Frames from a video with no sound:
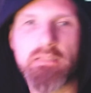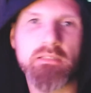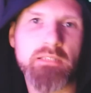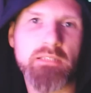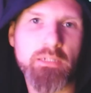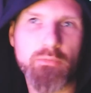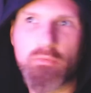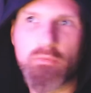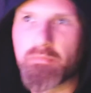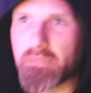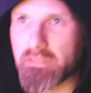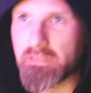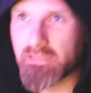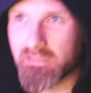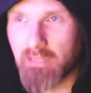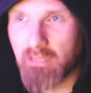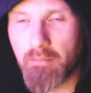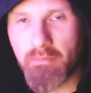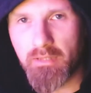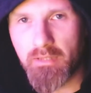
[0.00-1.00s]
there will be
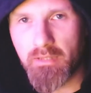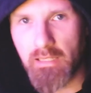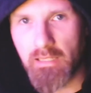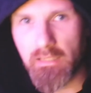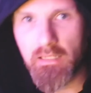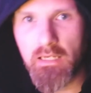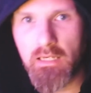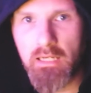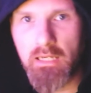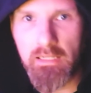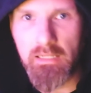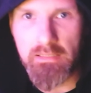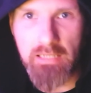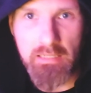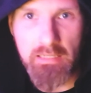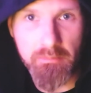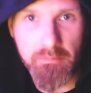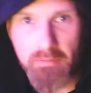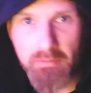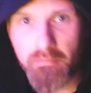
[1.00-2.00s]
something
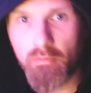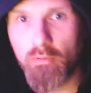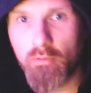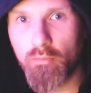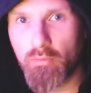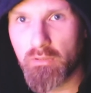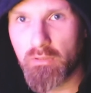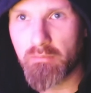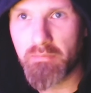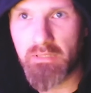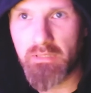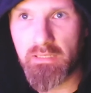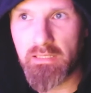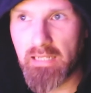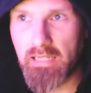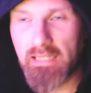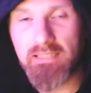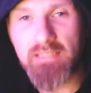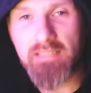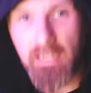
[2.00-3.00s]
that people will be
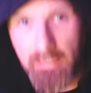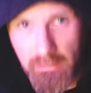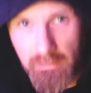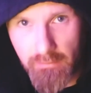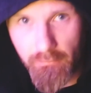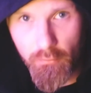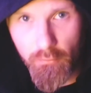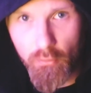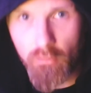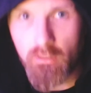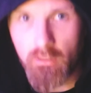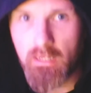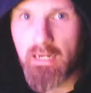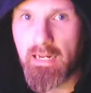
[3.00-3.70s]
excited for,